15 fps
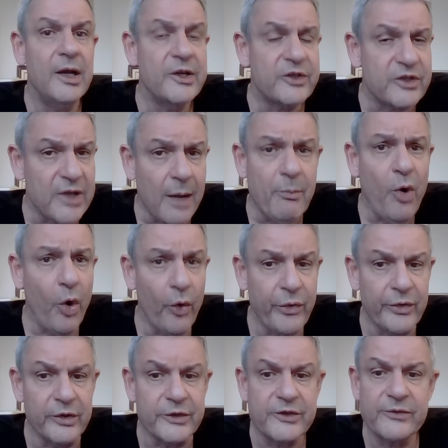Some
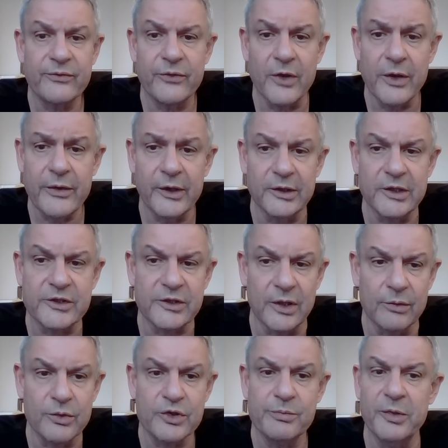authors further
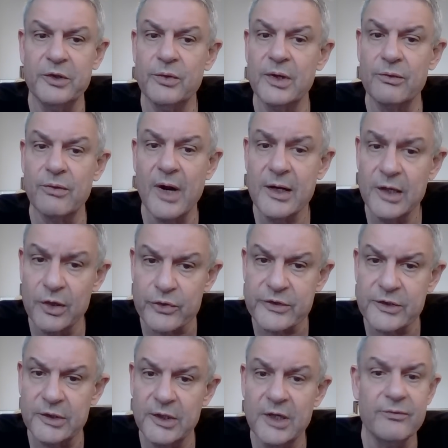distinguish between
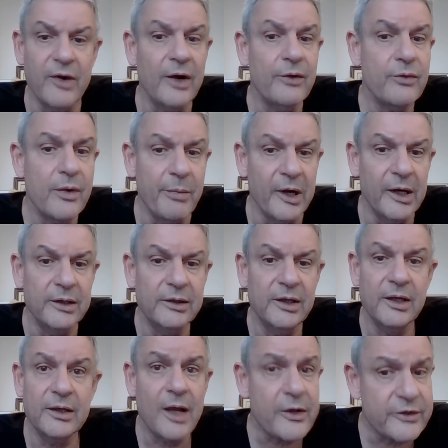grandiosity and
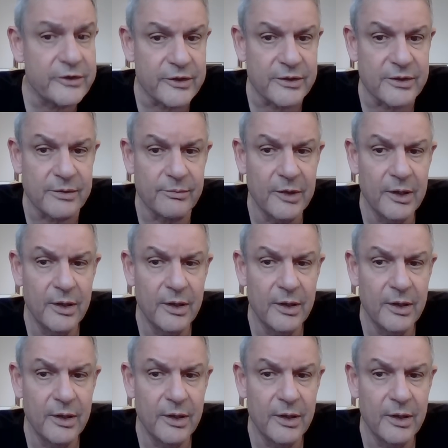vulnerability in narcissism,